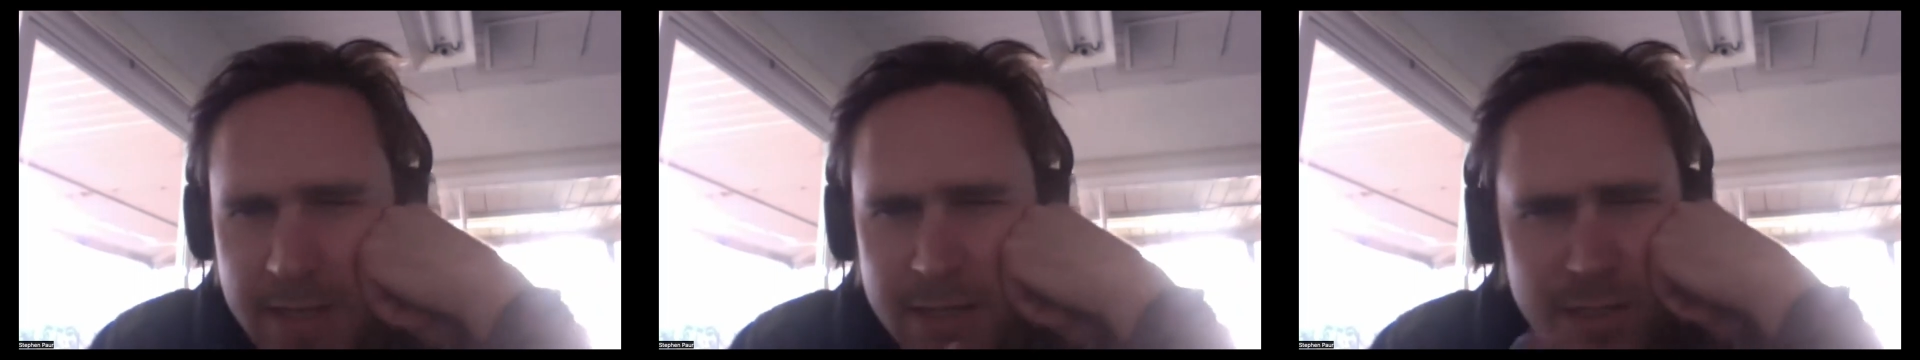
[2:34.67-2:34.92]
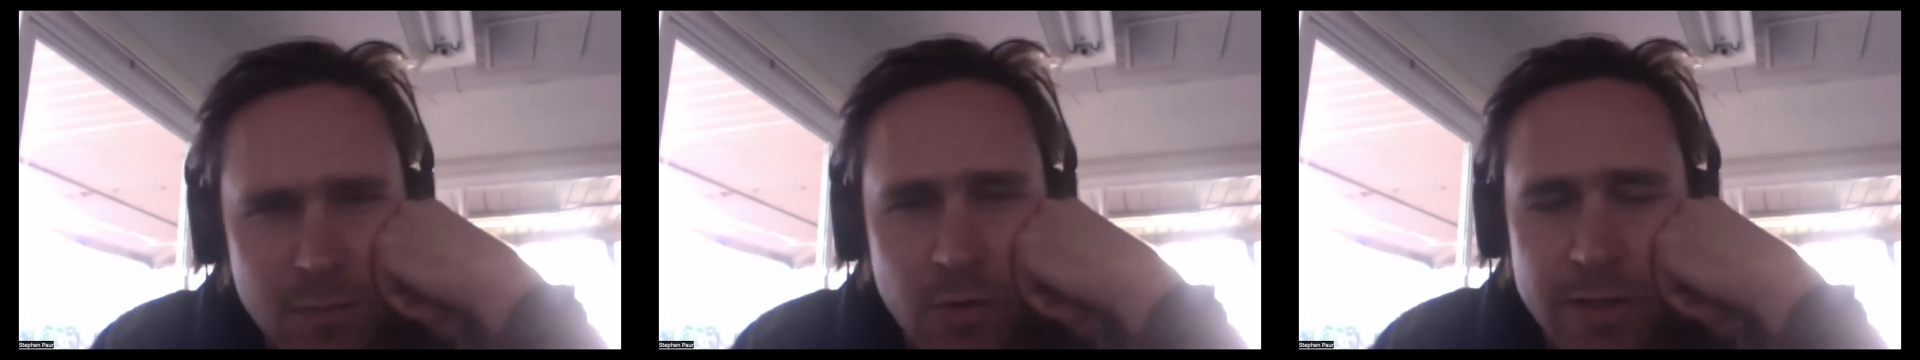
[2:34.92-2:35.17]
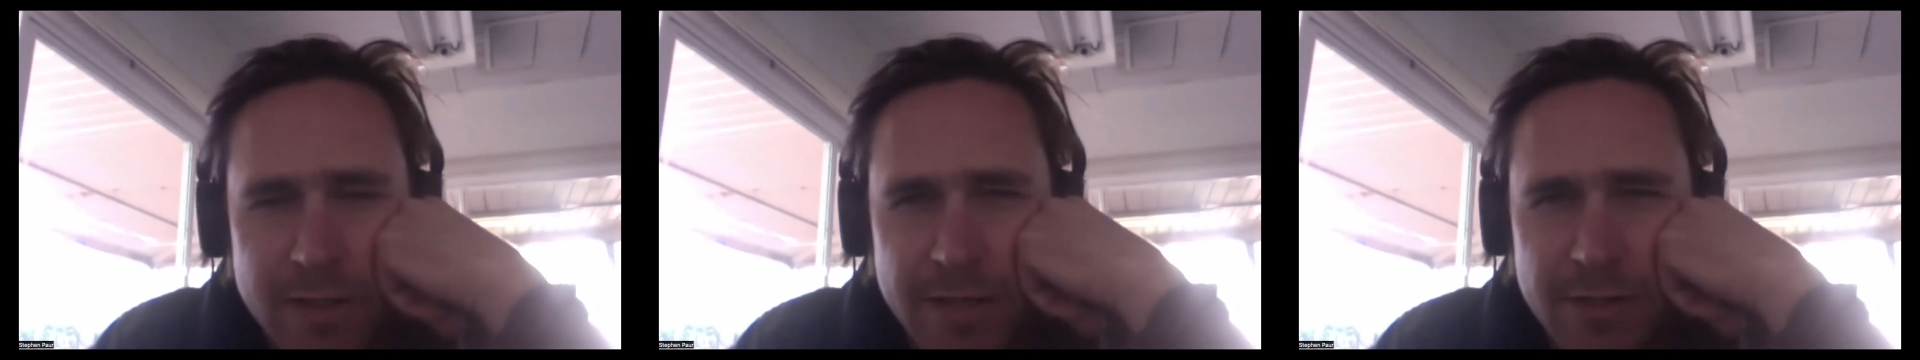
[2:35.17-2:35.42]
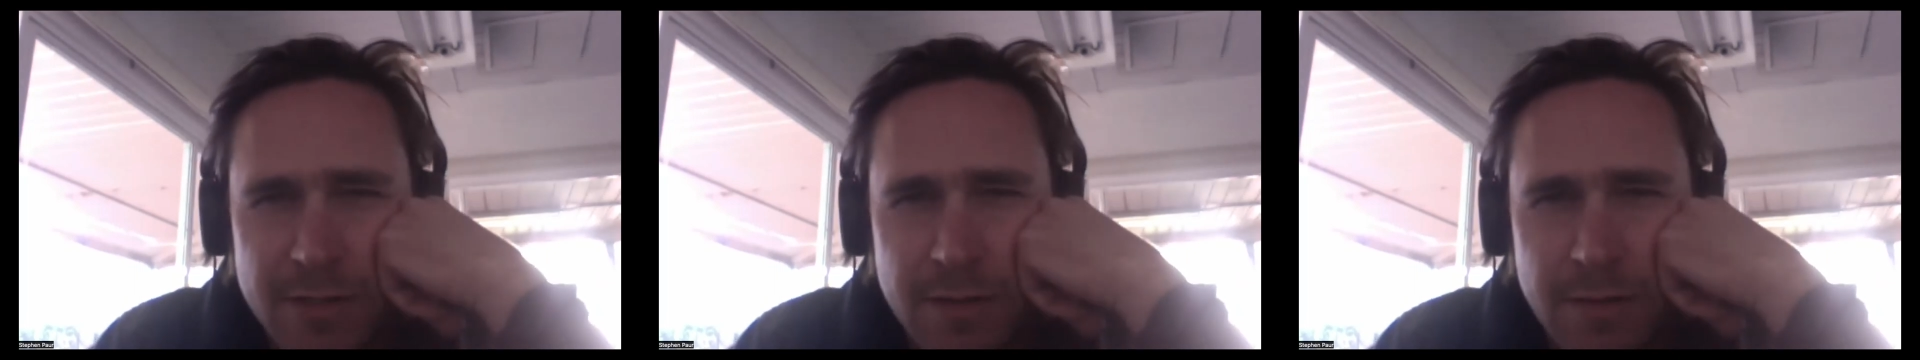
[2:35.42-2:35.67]
just more
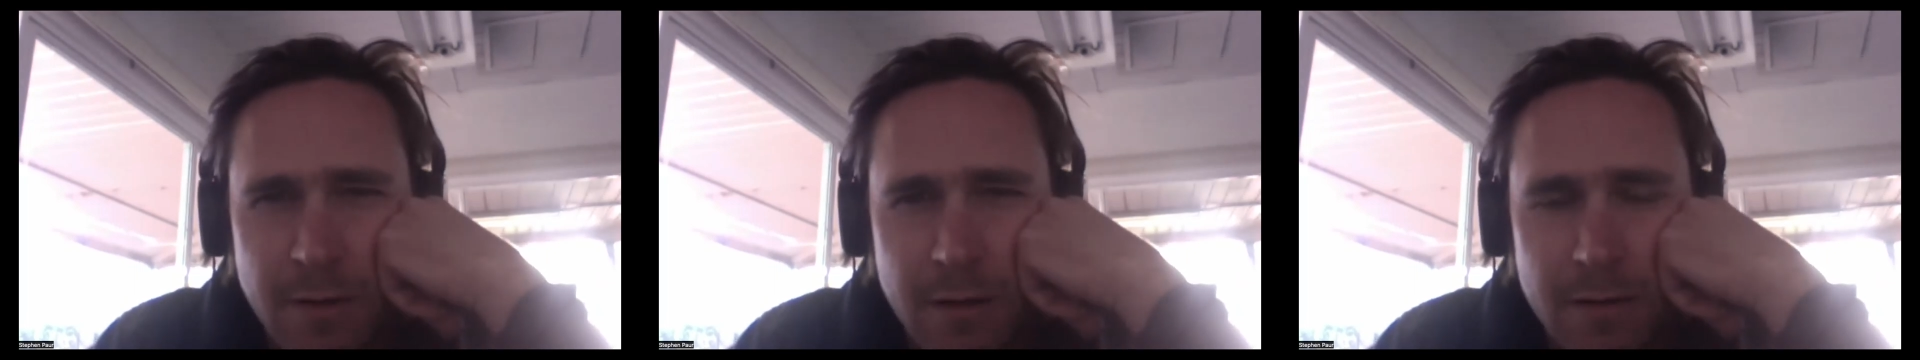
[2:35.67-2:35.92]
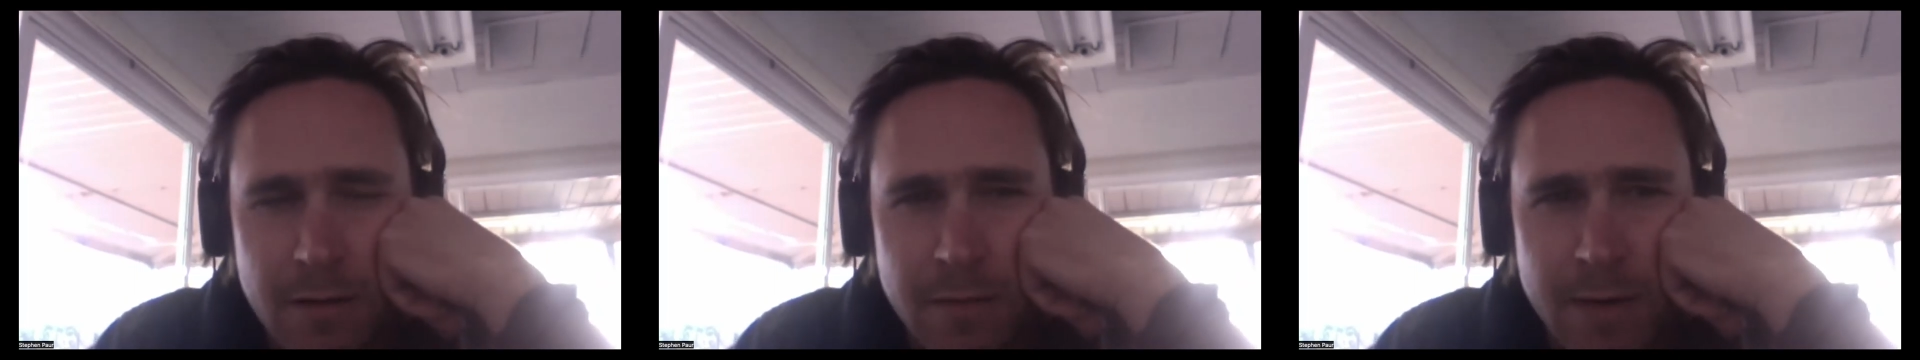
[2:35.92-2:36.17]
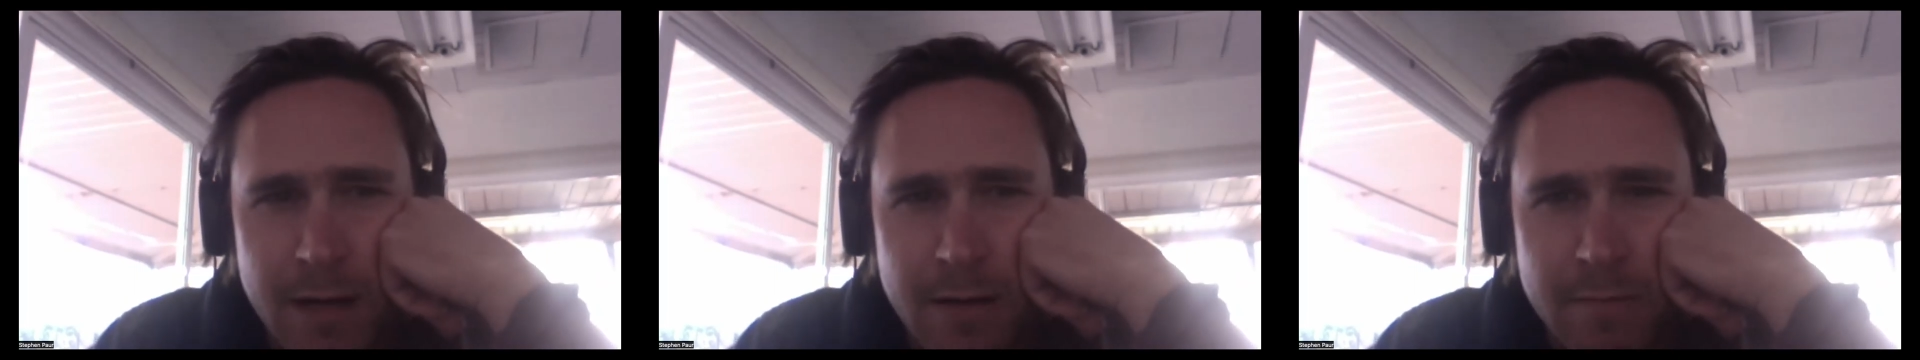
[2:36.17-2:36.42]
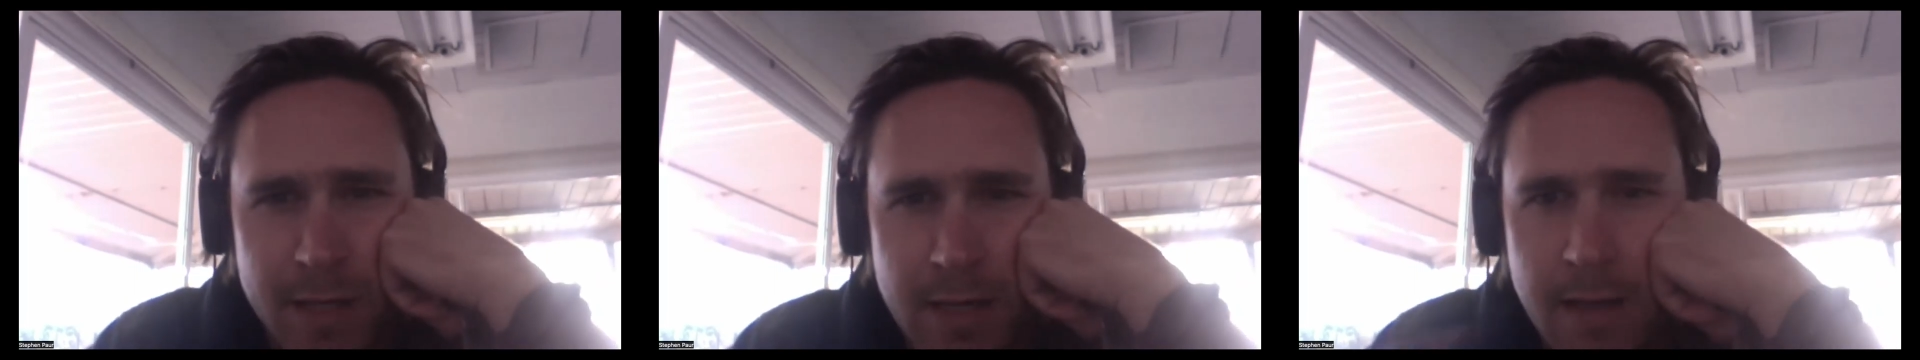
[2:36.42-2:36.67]
intentional about
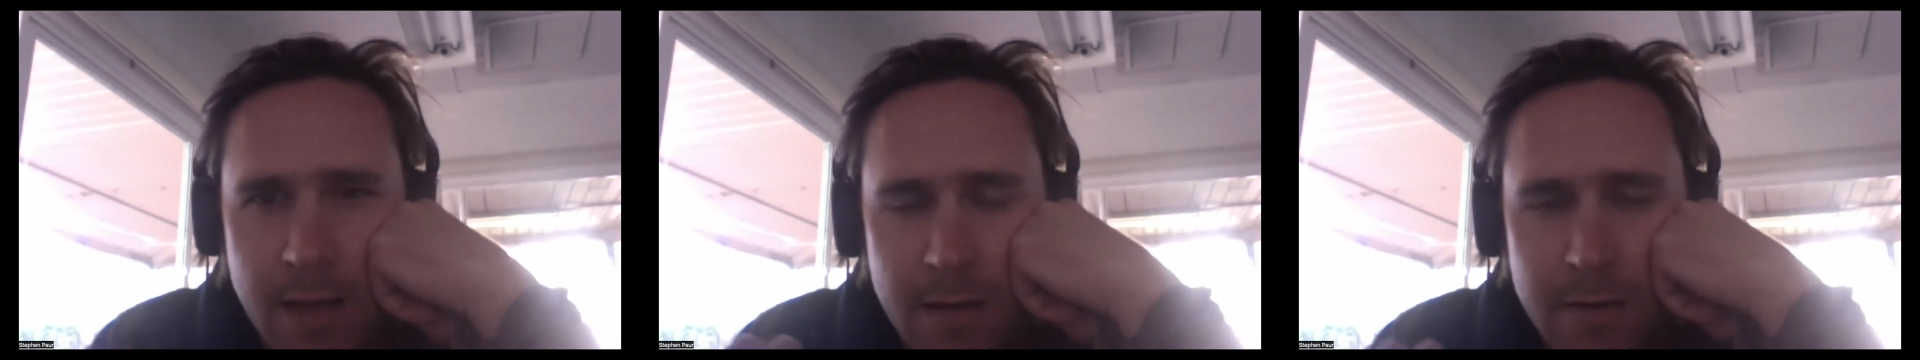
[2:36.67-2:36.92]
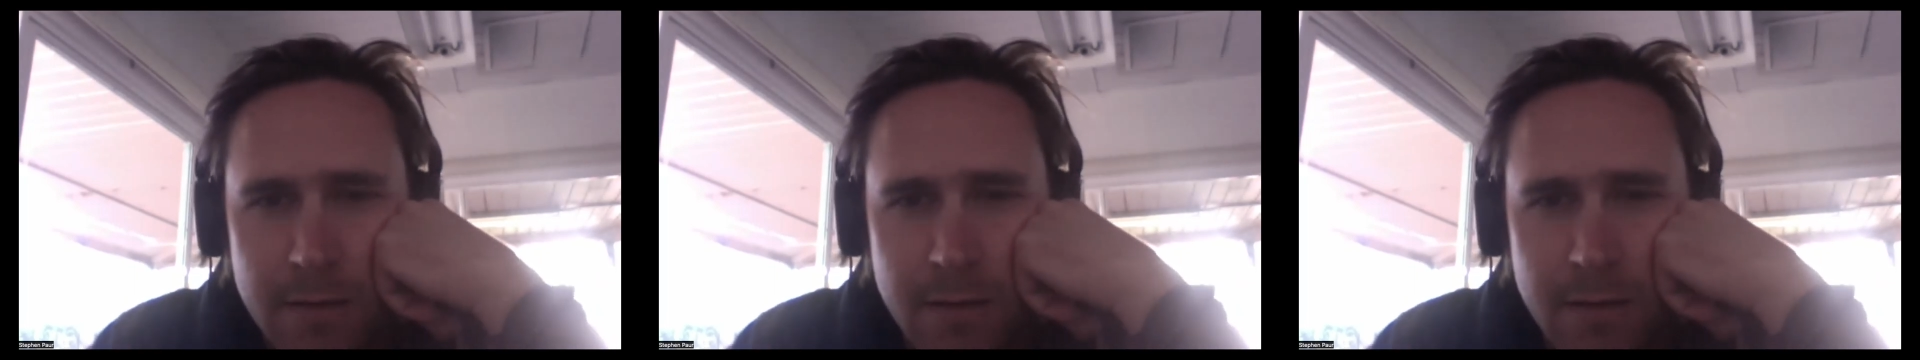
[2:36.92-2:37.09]
picking out